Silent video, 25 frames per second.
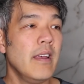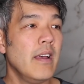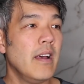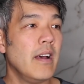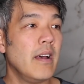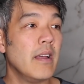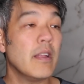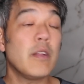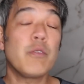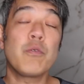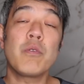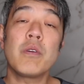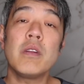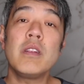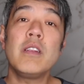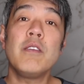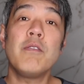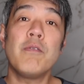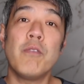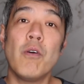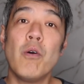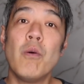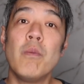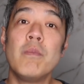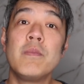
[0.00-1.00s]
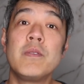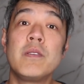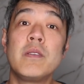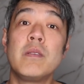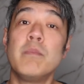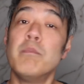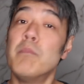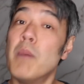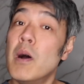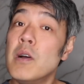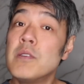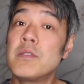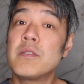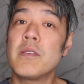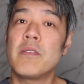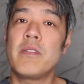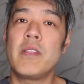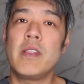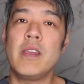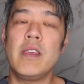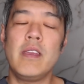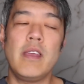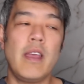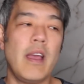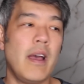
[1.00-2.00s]
it really forms most of
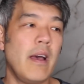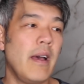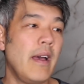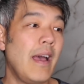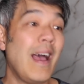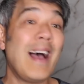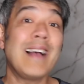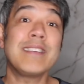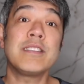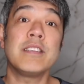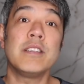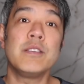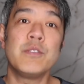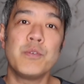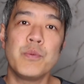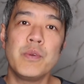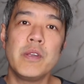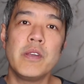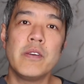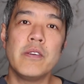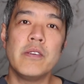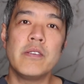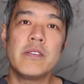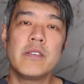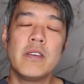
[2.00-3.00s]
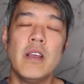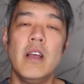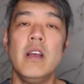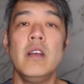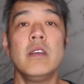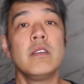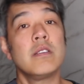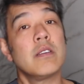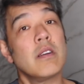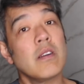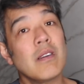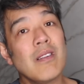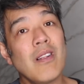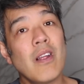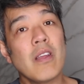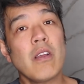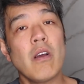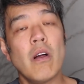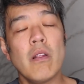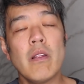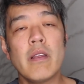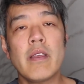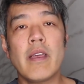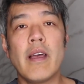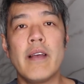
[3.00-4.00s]
the acids we use. So
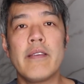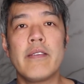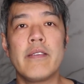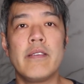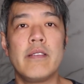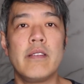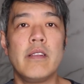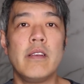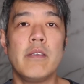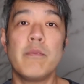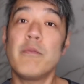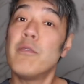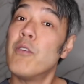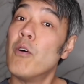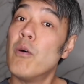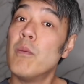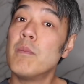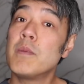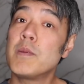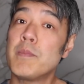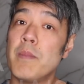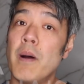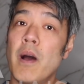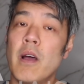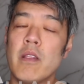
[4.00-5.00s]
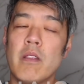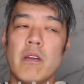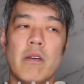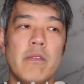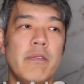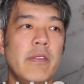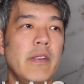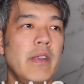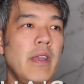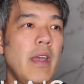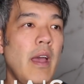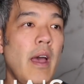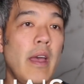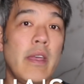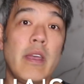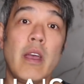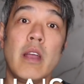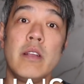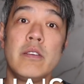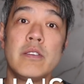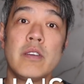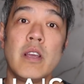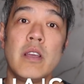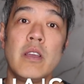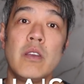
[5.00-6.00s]
glycolic acid forms part of the
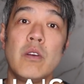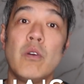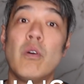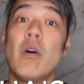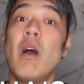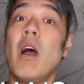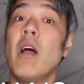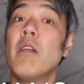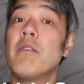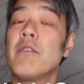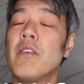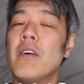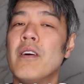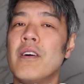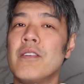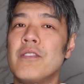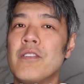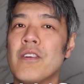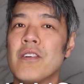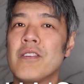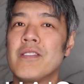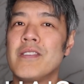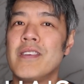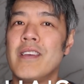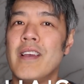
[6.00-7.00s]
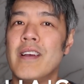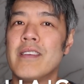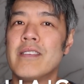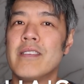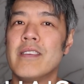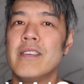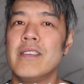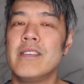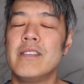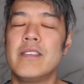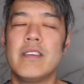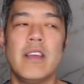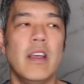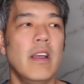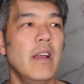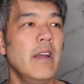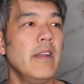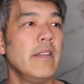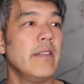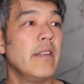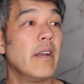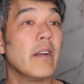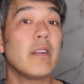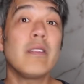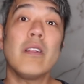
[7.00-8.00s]
AHA, or alpha hydroxy acids.
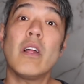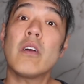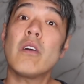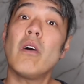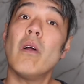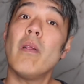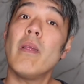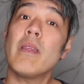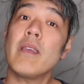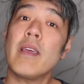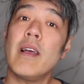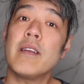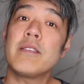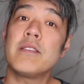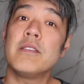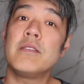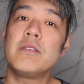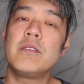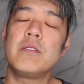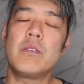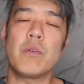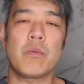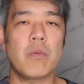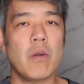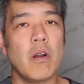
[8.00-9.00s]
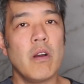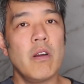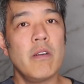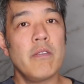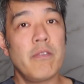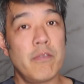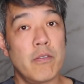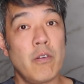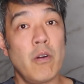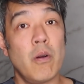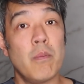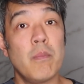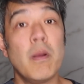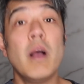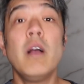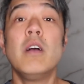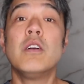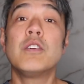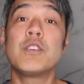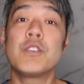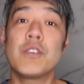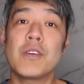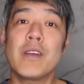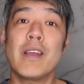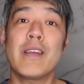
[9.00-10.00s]
Now glycolic acids derive from
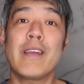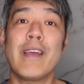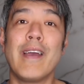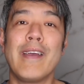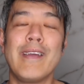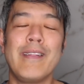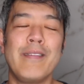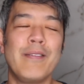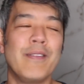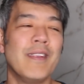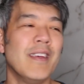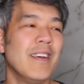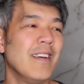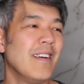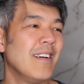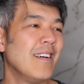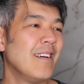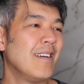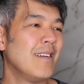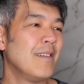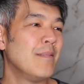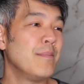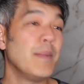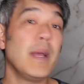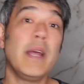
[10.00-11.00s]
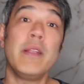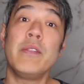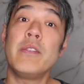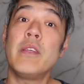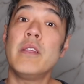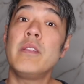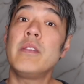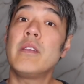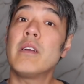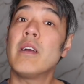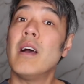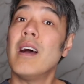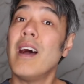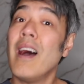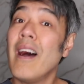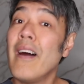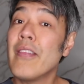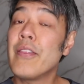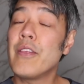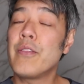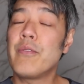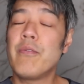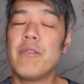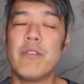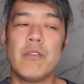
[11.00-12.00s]
sugarcane, and then there are
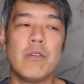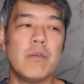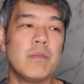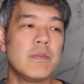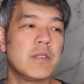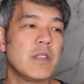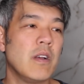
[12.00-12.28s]
other forms